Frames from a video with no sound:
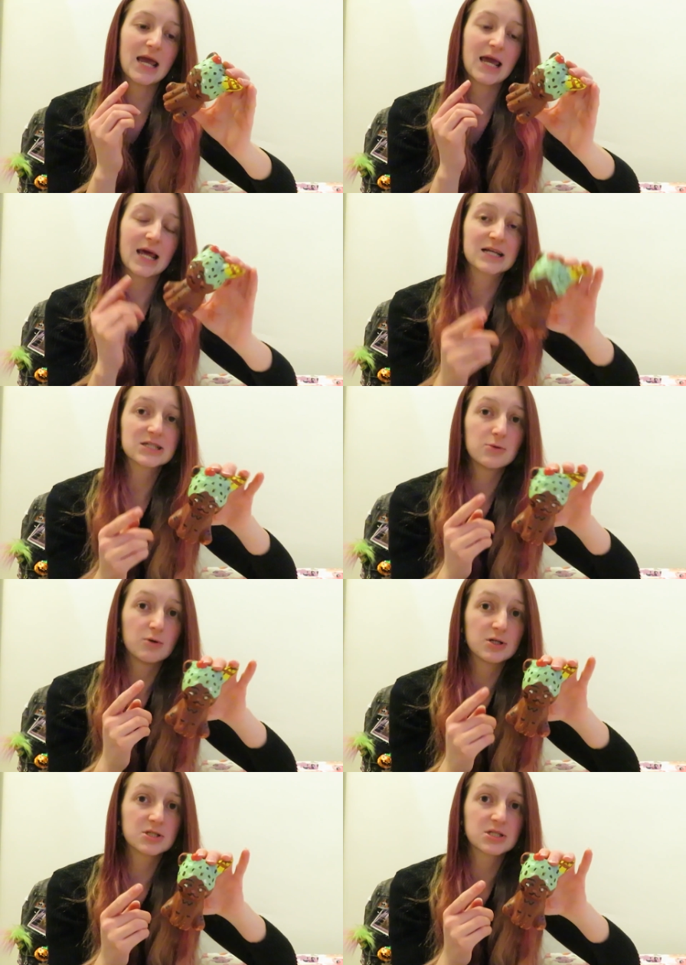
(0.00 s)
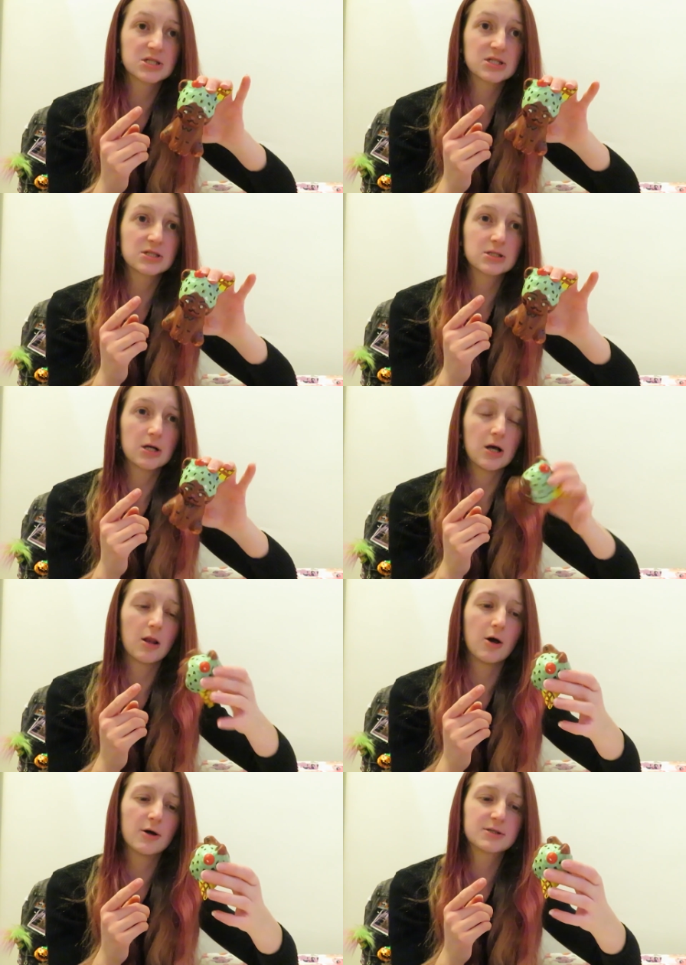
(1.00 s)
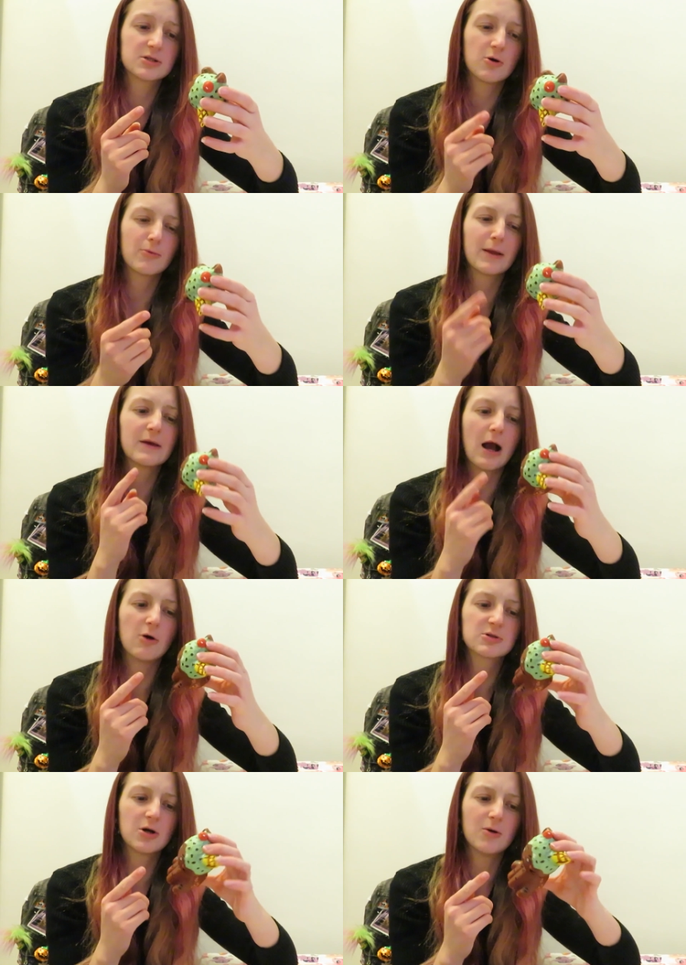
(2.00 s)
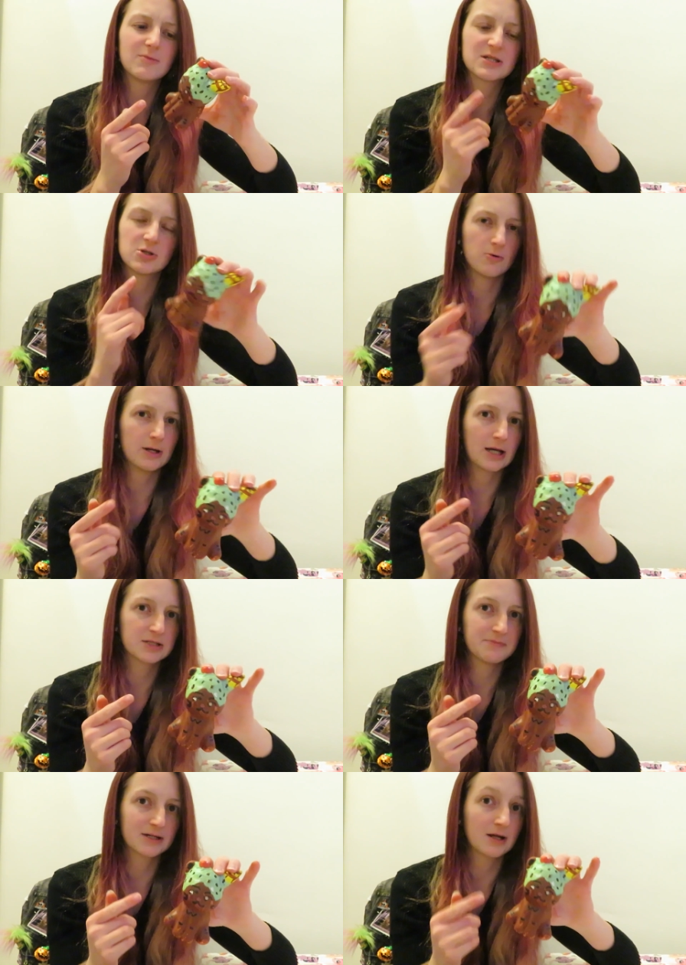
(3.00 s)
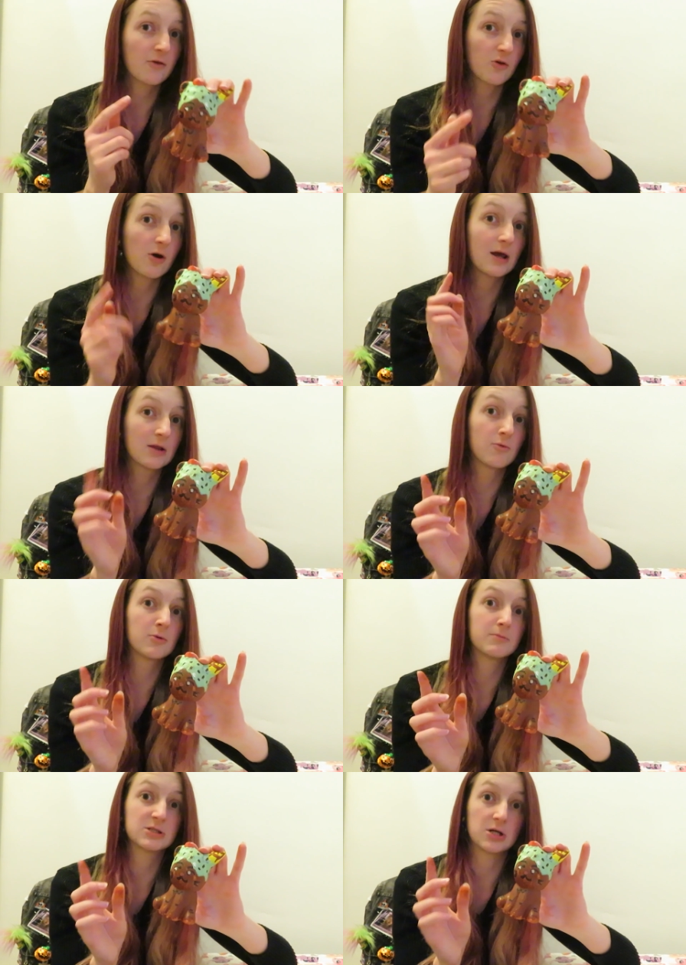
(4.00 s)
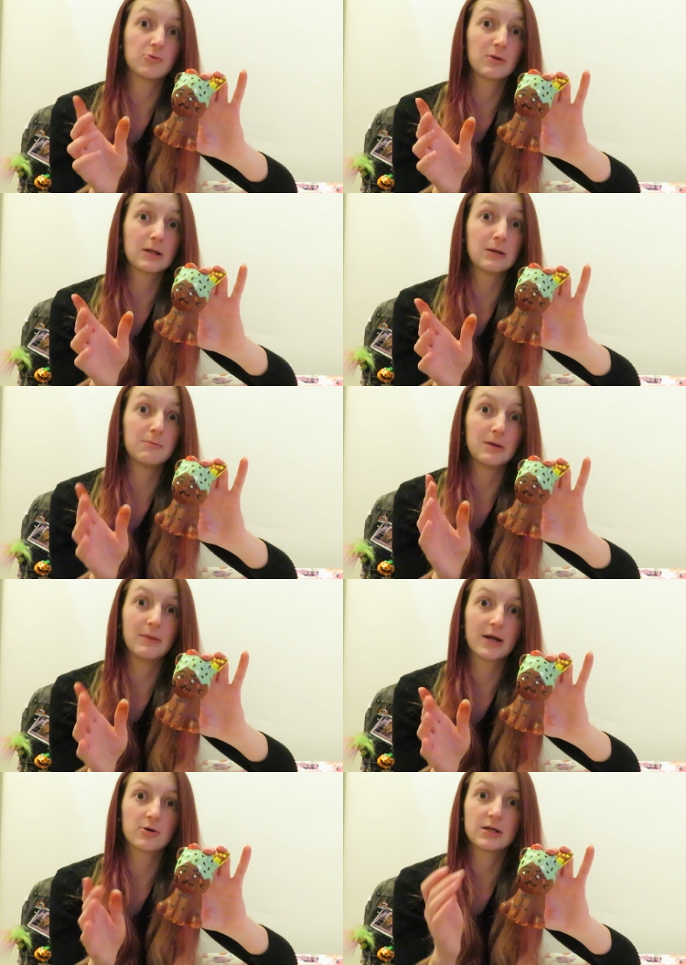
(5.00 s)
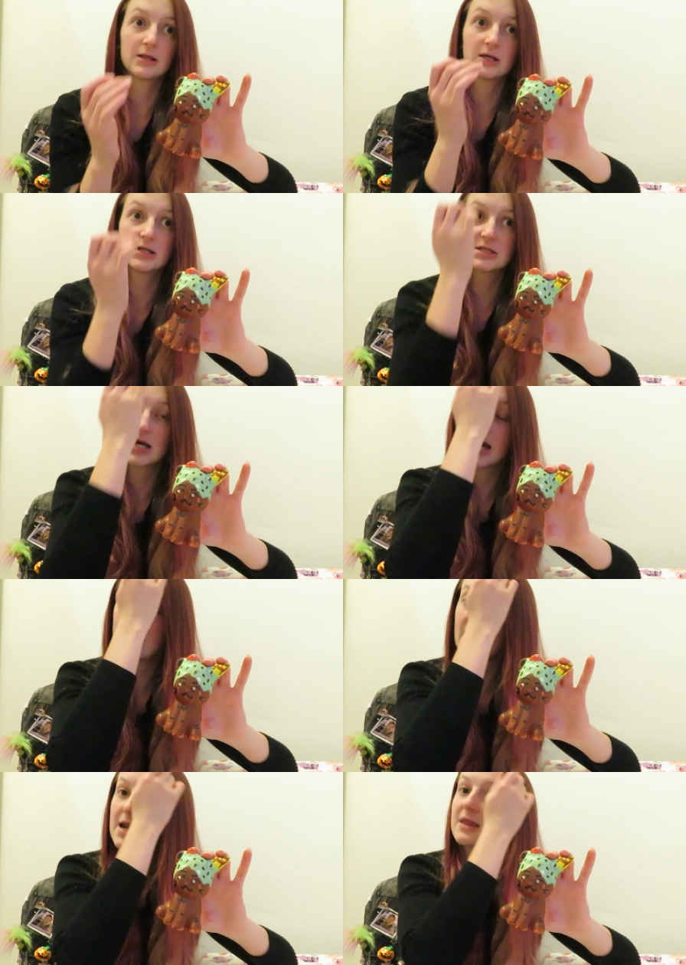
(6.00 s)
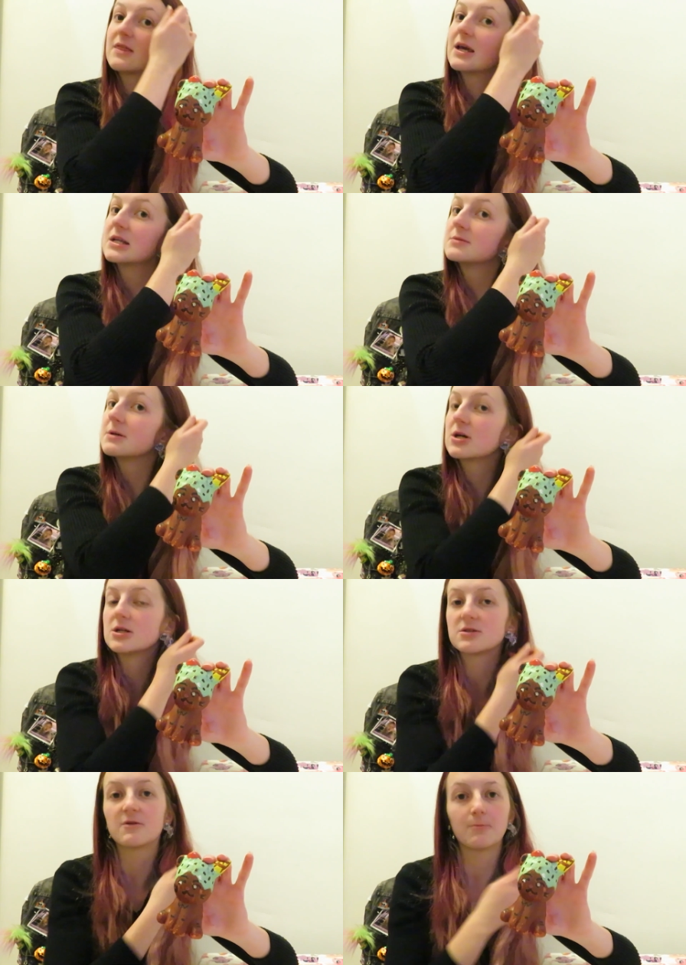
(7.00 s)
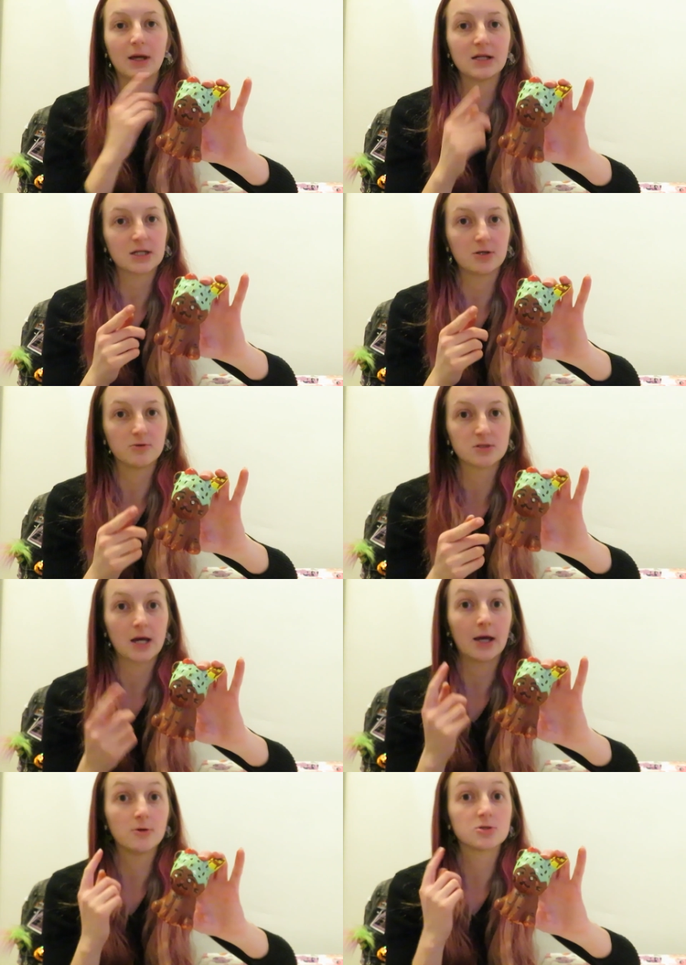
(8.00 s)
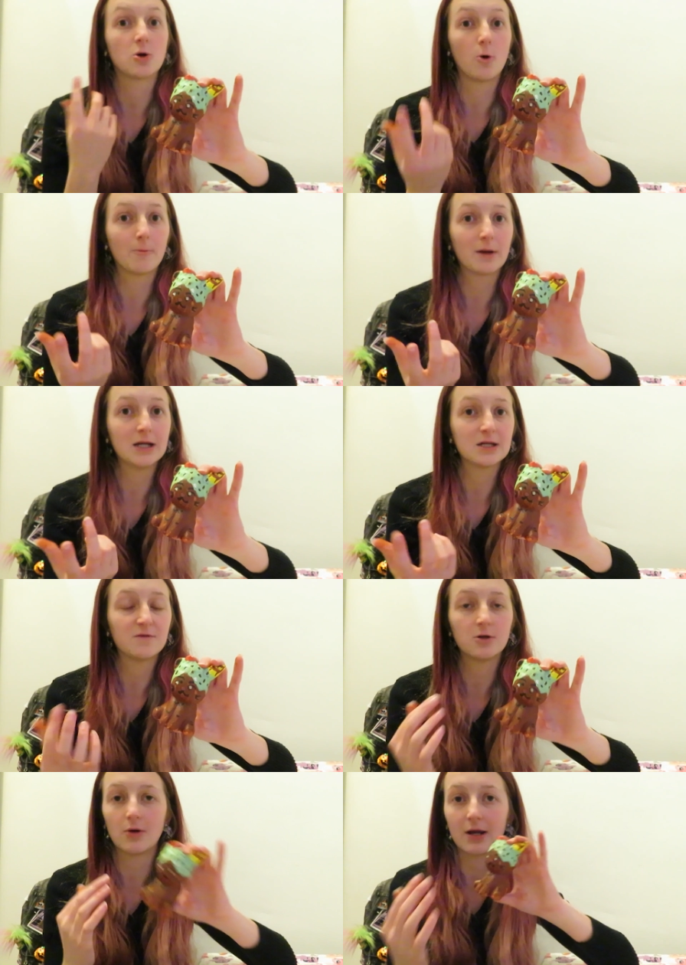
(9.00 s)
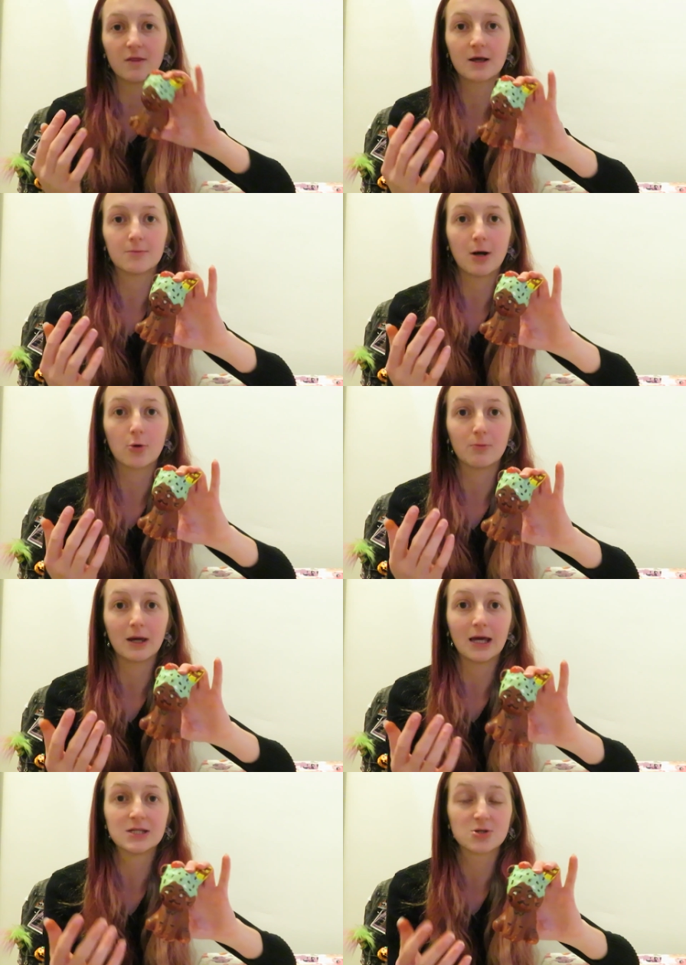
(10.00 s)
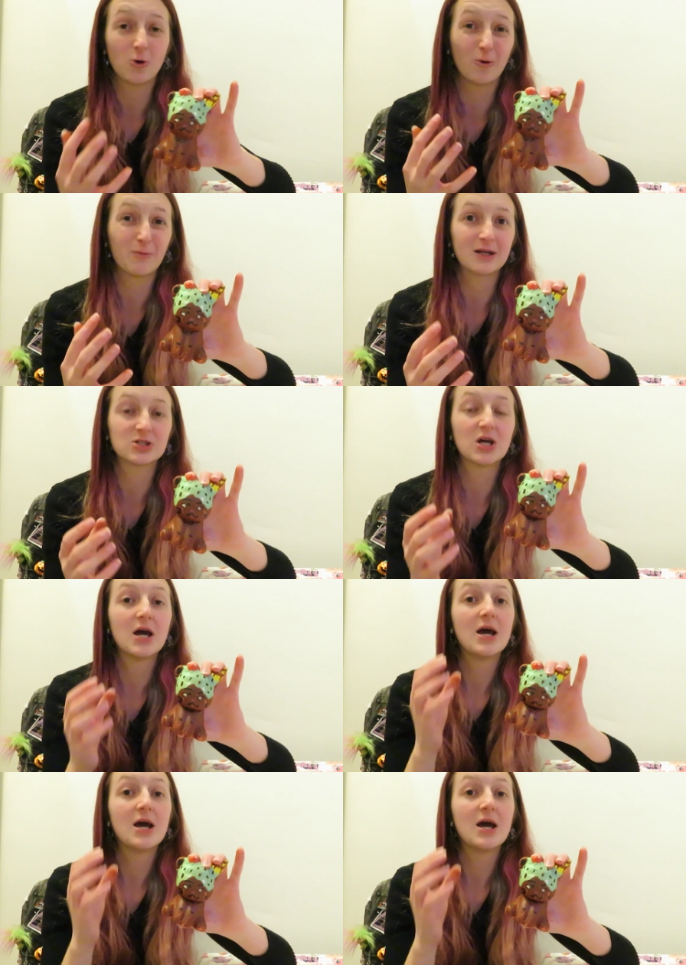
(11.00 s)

It actually was a lot, or well, the outcome is not what I expected. I thought it would genuinely be better than this. And I think it's because of the paint I used. I used oil paint. If you know anything about paints, oil paint